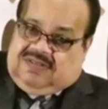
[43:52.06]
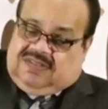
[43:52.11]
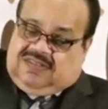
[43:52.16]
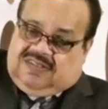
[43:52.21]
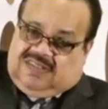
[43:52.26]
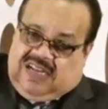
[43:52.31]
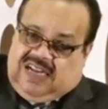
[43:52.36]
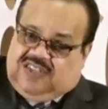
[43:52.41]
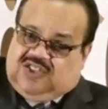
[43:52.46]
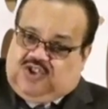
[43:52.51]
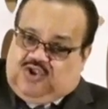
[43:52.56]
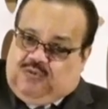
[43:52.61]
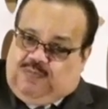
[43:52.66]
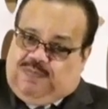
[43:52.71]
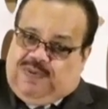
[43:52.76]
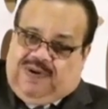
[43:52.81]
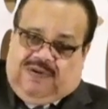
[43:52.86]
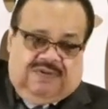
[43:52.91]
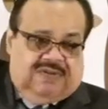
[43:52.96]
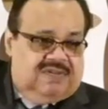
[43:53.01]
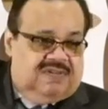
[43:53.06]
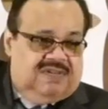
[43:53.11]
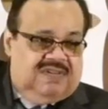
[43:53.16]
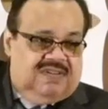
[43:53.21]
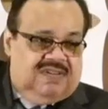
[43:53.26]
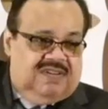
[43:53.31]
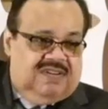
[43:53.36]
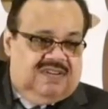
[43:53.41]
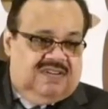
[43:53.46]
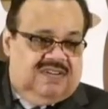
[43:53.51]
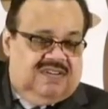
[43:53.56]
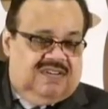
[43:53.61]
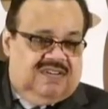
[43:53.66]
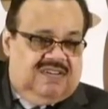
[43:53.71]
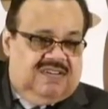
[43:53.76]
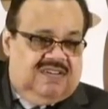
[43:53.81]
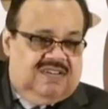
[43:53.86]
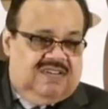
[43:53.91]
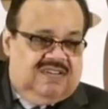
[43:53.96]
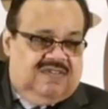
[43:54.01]
that you built
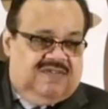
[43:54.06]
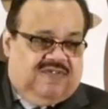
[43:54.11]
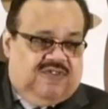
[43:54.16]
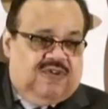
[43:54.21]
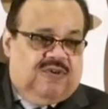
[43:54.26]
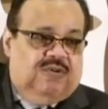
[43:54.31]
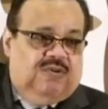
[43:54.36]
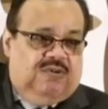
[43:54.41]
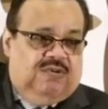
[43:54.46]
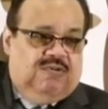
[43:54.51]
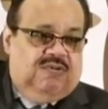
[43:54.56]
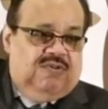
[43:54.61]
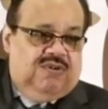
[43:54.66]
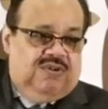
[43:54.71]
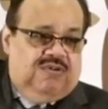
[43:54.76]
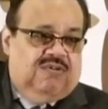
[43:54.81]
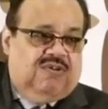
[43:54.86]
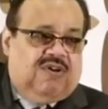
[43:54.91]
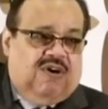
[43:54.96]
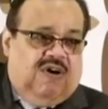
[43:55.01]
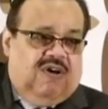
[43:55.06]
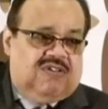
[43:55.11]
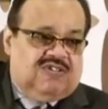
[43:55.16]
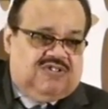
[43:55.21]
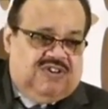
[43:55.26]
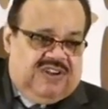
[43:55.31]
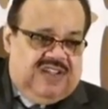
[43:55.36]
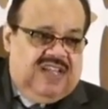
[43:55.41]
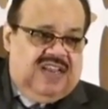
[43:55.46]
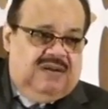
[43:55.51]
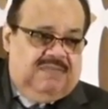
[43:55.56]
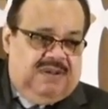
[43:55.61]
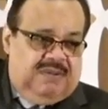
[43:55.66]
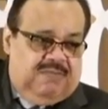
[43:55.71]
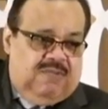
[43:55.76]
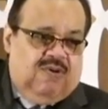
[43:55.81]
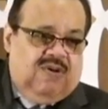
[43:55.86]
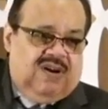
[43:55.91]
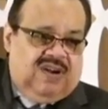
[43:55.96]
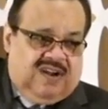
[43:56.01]
for who you called your enemy,
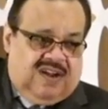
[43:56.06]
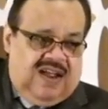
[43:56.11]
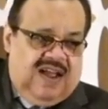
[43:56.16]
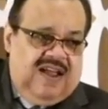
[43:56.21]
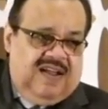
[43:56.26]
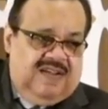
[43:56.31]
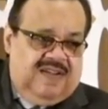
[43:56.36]
Mordecai,